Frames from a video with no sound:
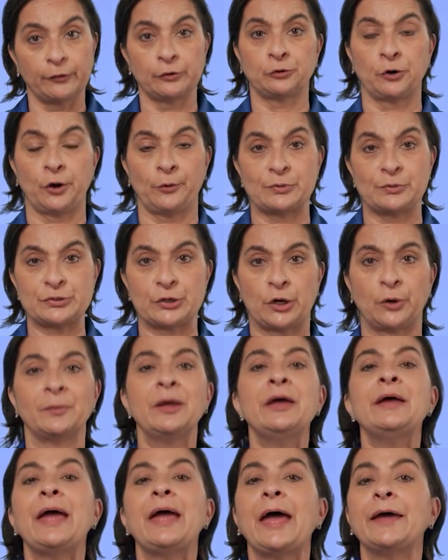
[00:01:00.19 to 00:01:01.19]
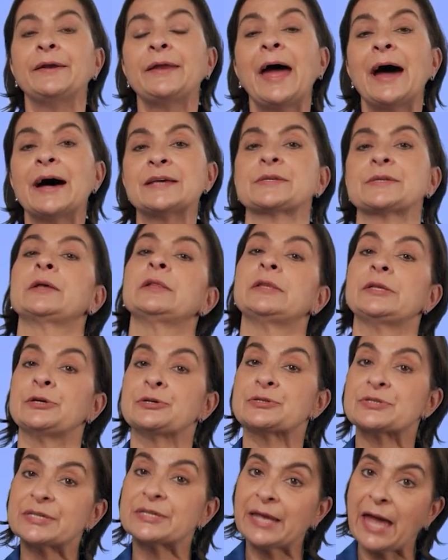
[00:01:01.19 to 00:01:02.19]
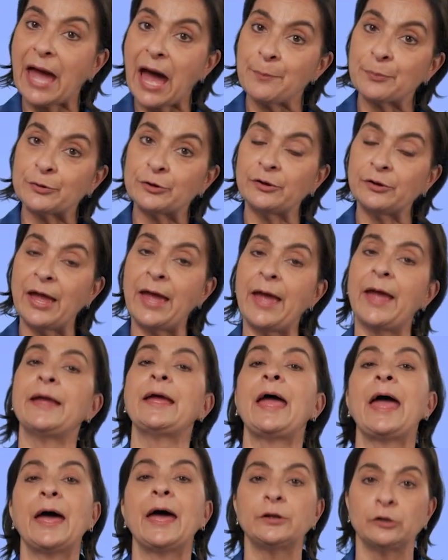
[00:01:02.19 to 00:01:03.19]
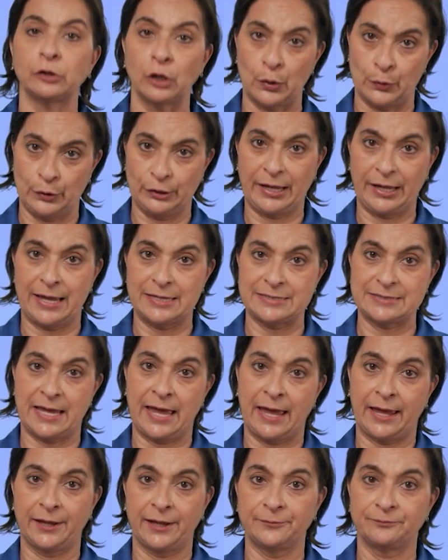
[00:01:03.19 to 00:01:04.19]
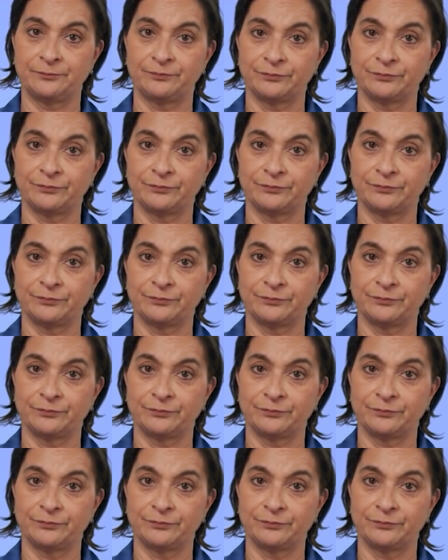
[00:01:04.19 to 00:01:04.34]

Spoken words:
chromosome and has alleles capital A and lowercase a.